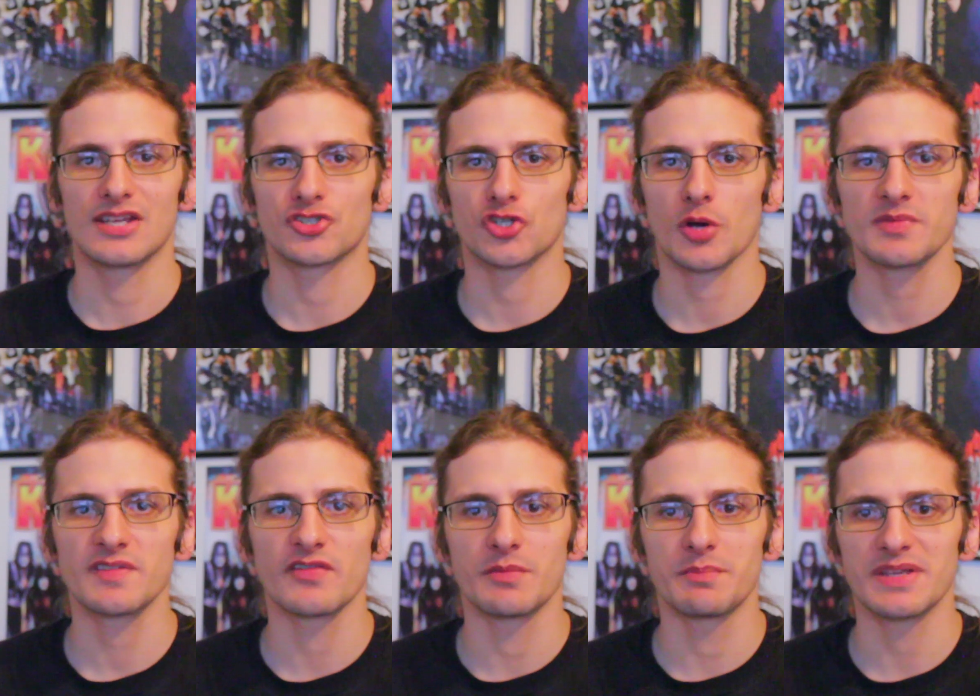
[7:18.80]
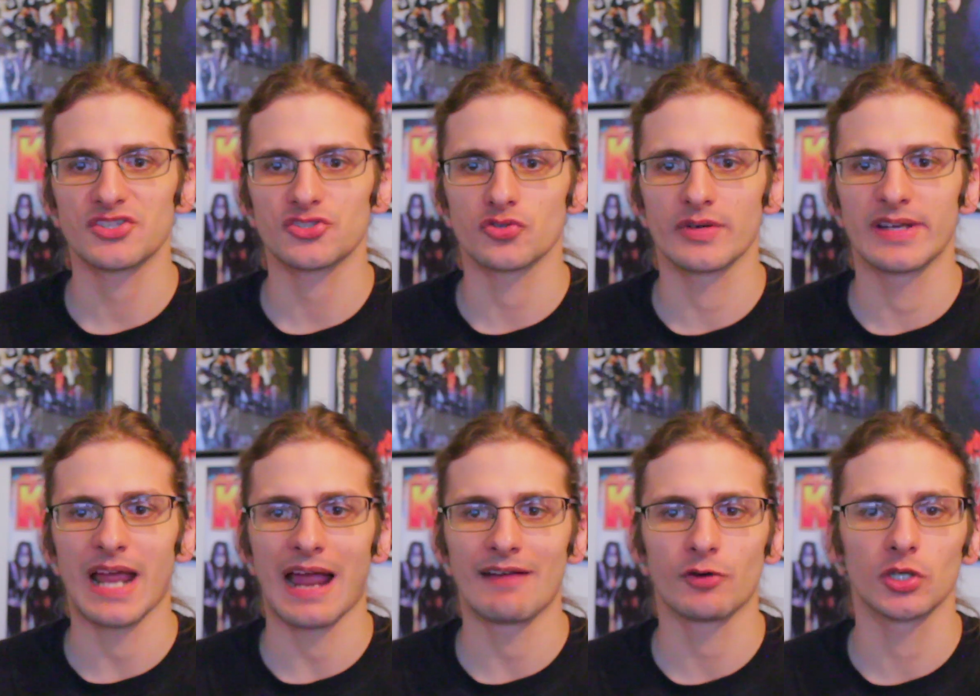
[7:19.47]
In terms of the
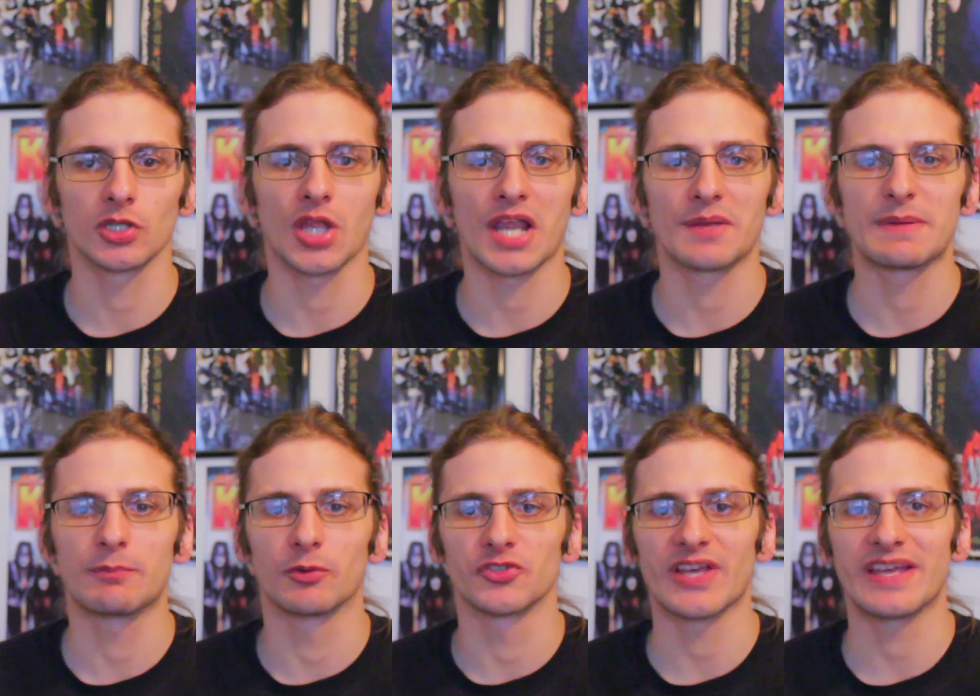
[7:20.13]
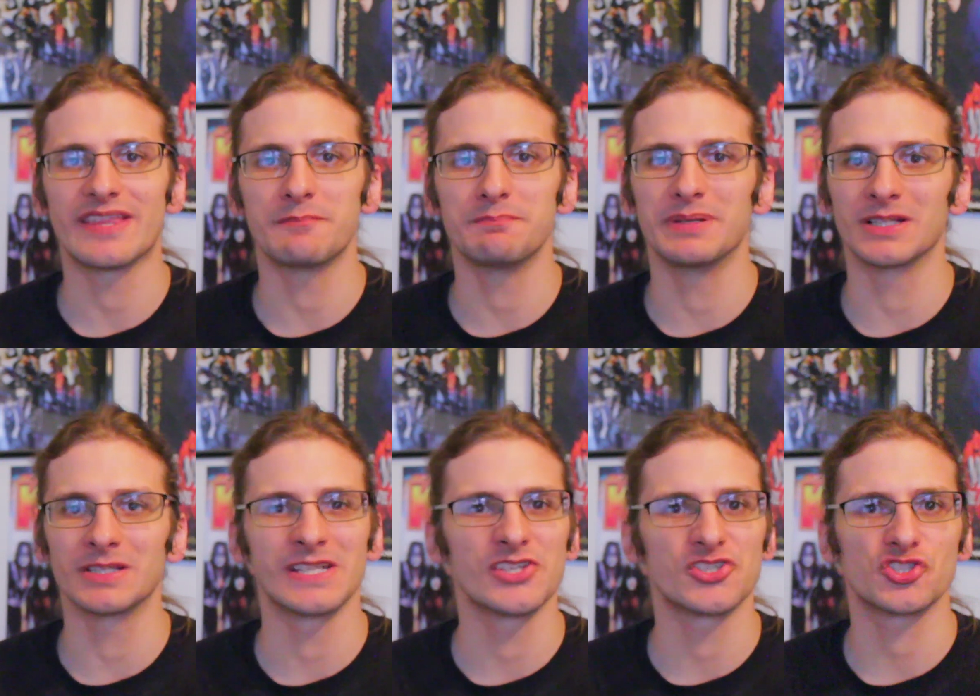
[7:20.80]
mystery, I've heard a lot of people say that
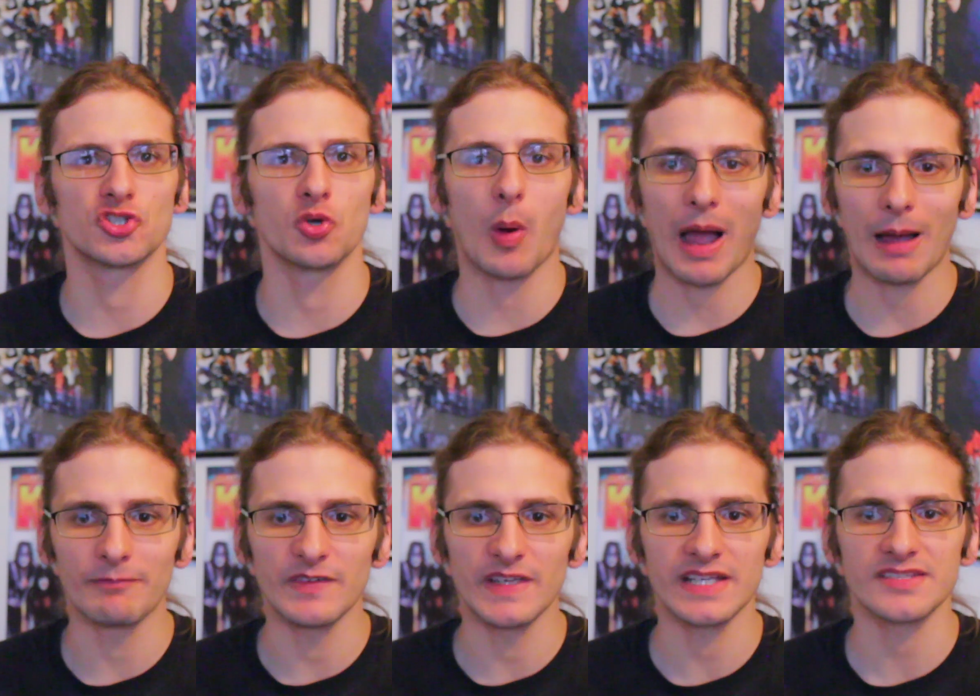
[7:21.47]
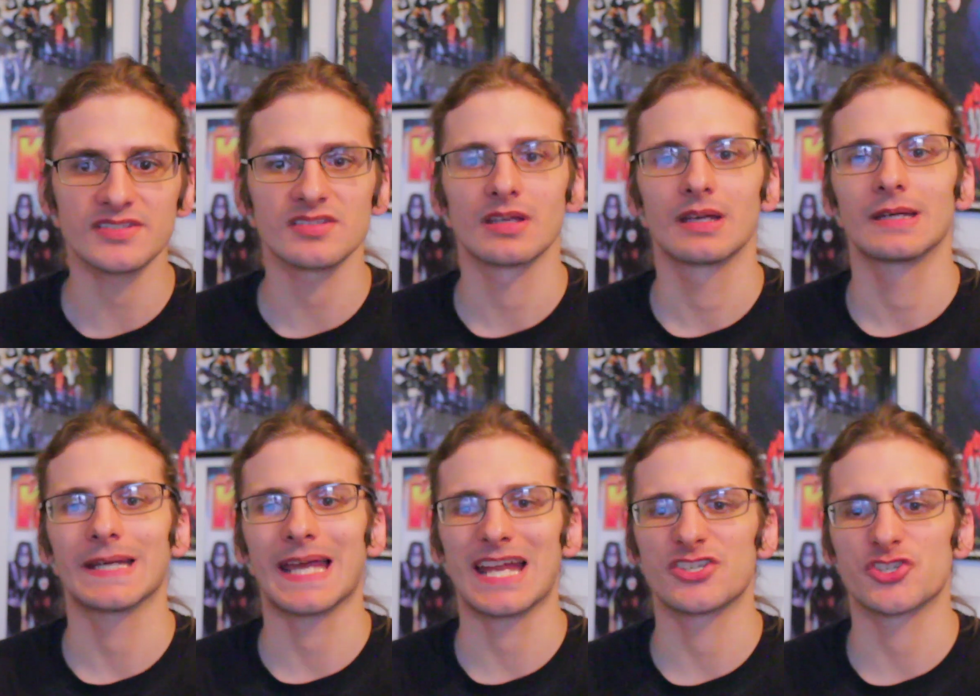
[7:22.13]
Billy is too obvious.
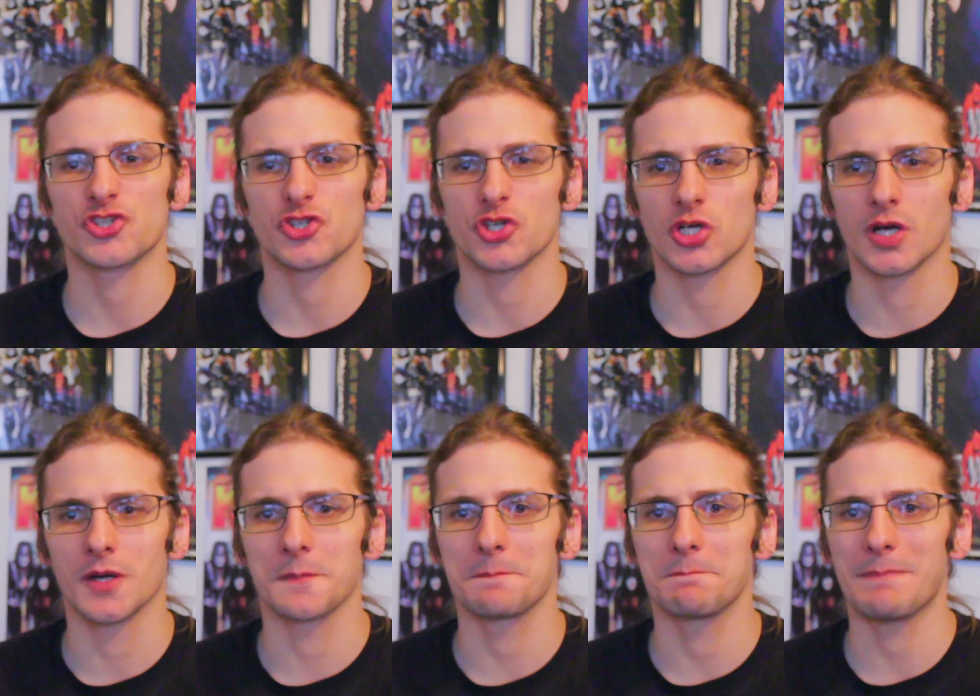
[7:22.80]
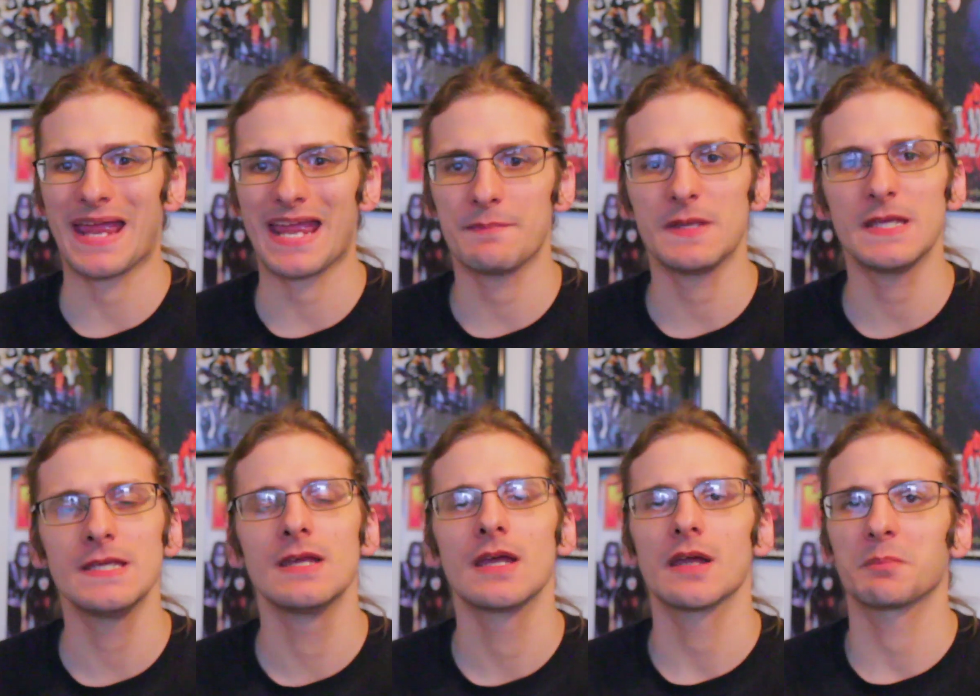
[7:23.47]
And sure,
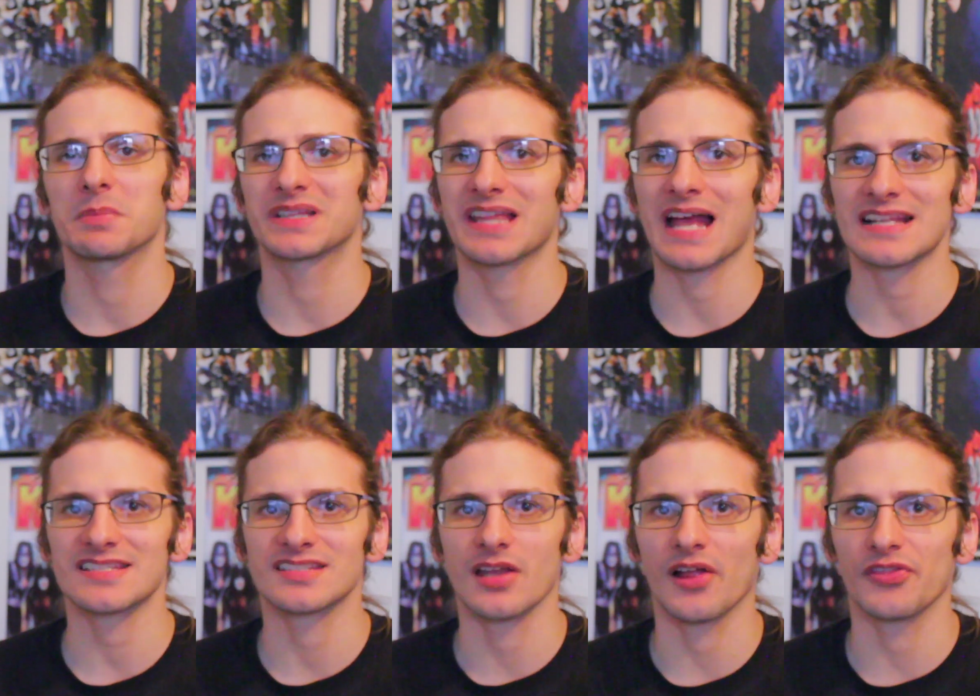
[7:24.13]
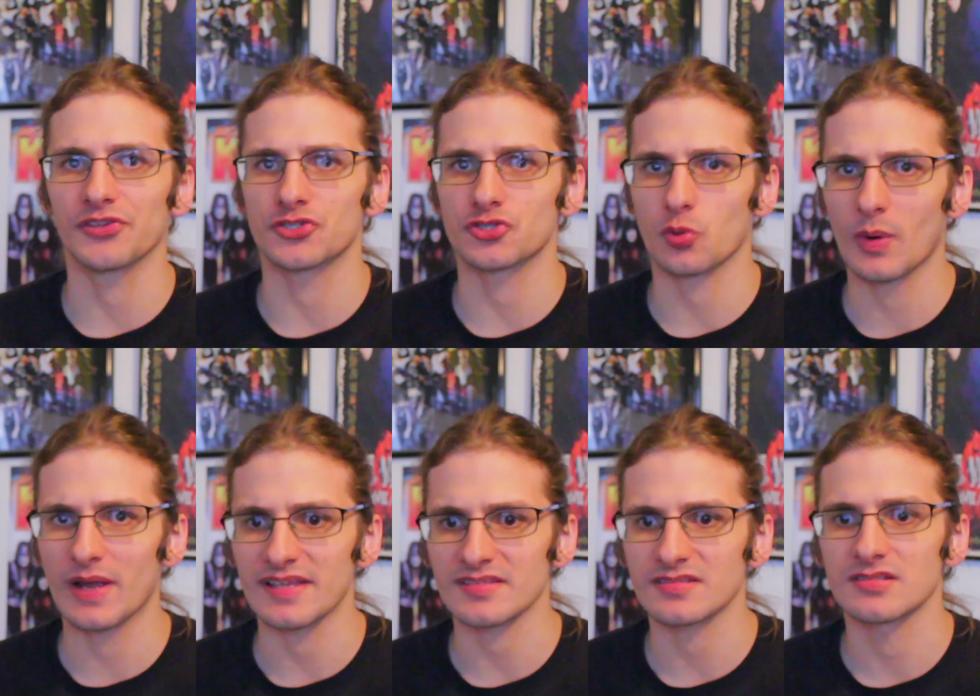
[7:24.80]
maybe, but that's not the
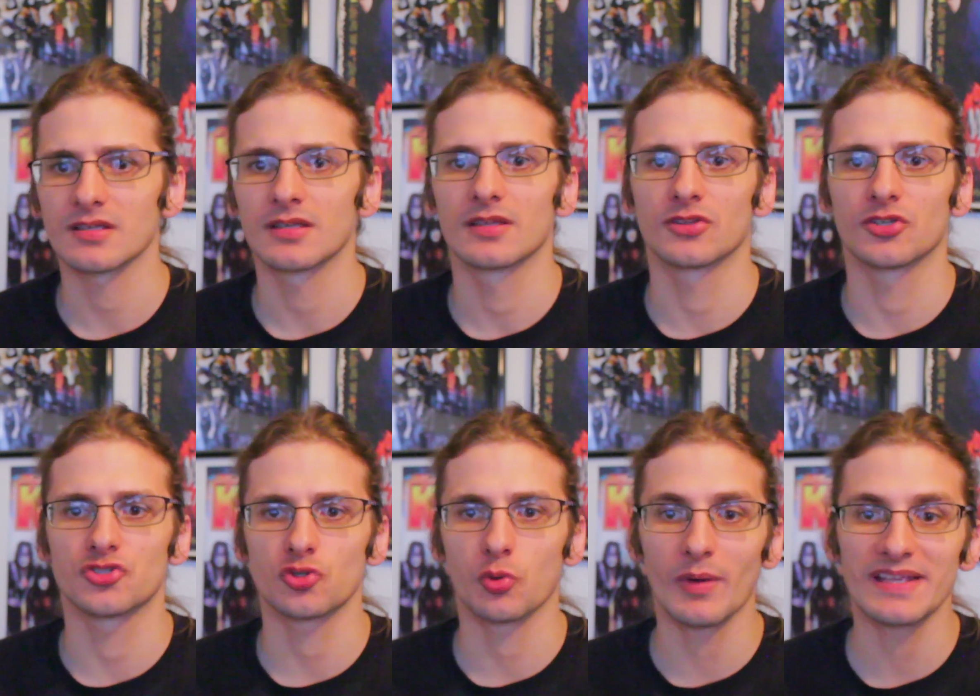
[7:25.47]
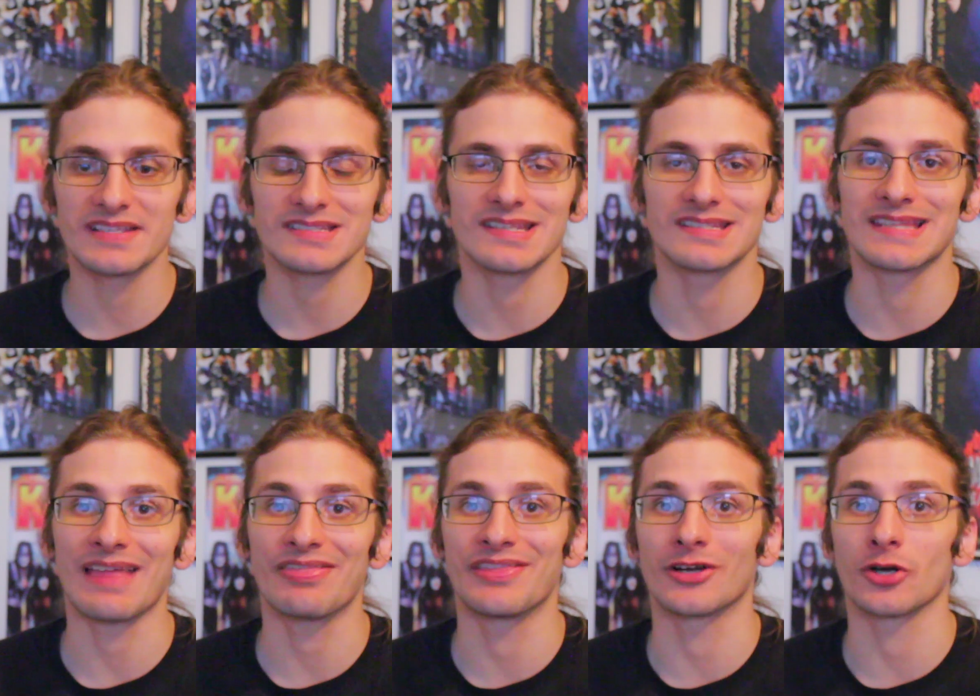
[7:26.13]
twist. The twist
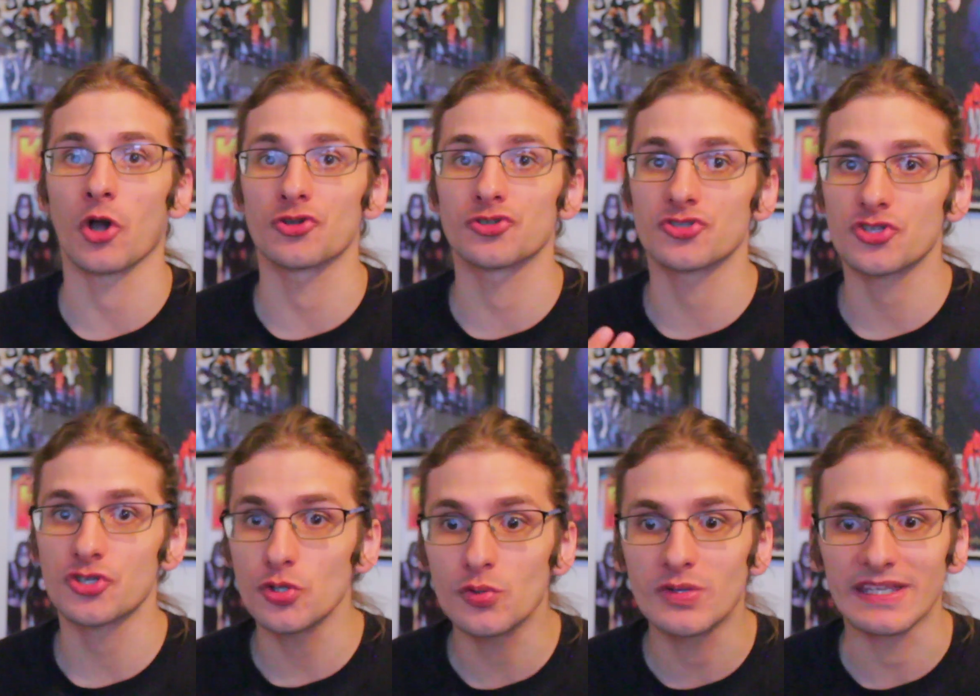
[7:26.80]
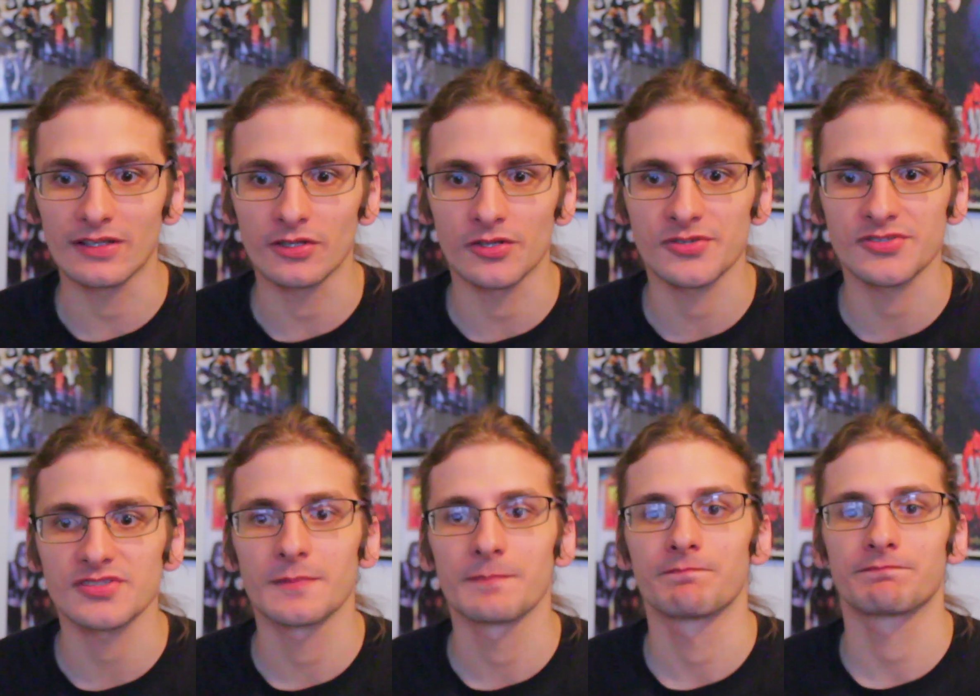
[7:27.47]
is that there are two
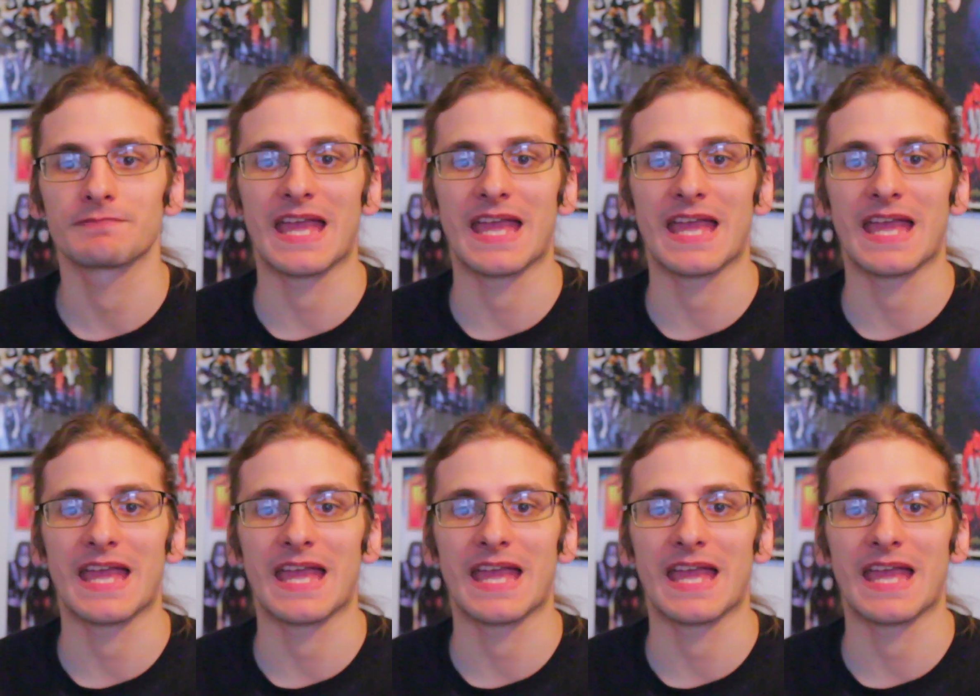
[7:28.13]
killers.